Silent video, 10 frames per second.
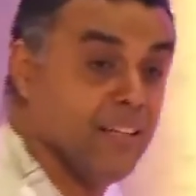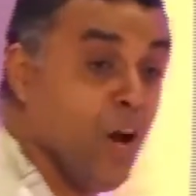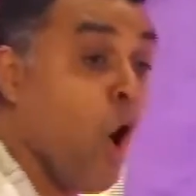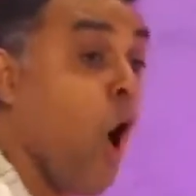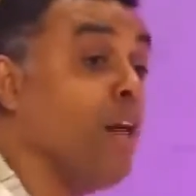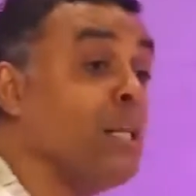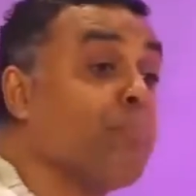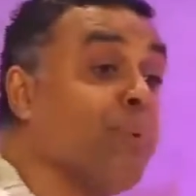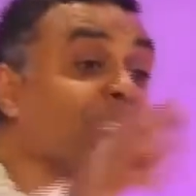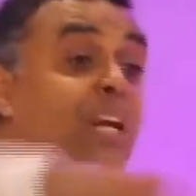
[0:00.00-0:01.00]
All the
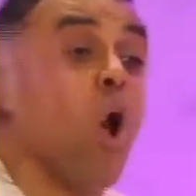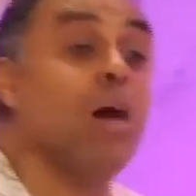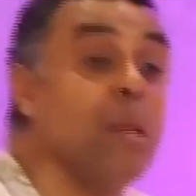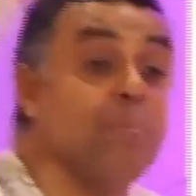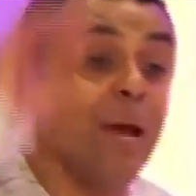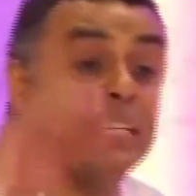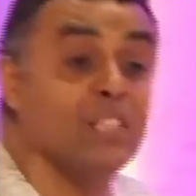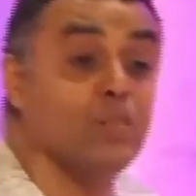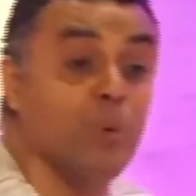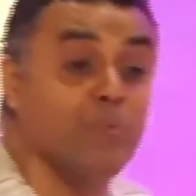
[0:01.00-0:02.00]
preaching, all the
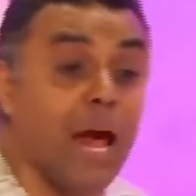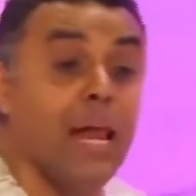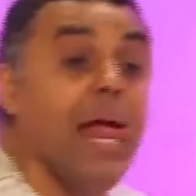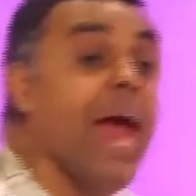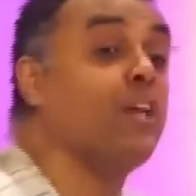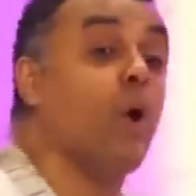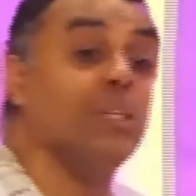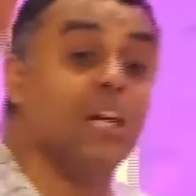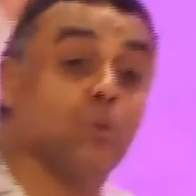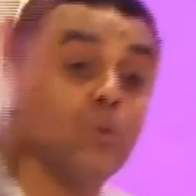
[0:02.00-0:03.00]
branches we've done, and all
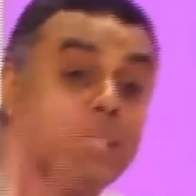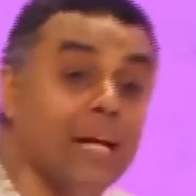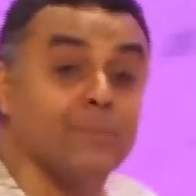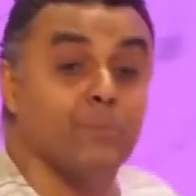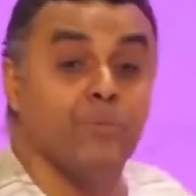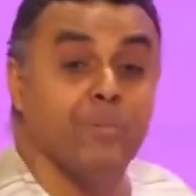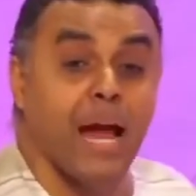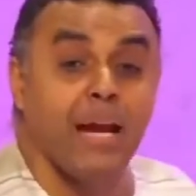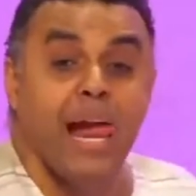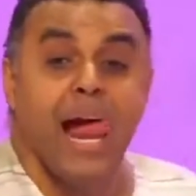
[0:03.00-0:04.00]
the crusades we've
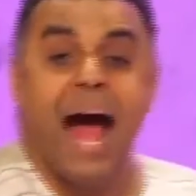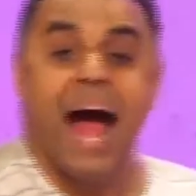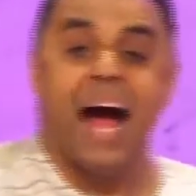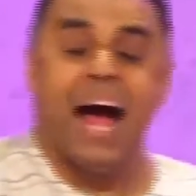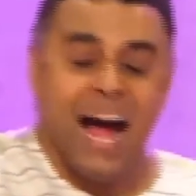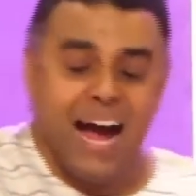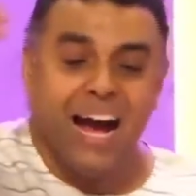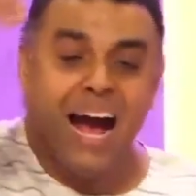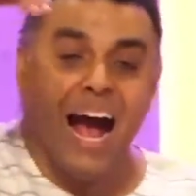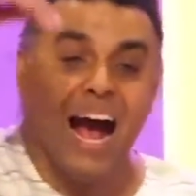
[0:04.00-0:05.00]
done, ha-
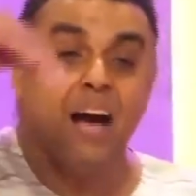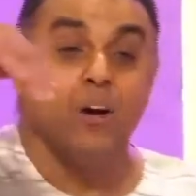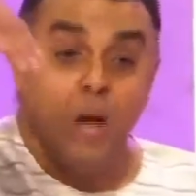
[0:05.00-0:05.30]
are,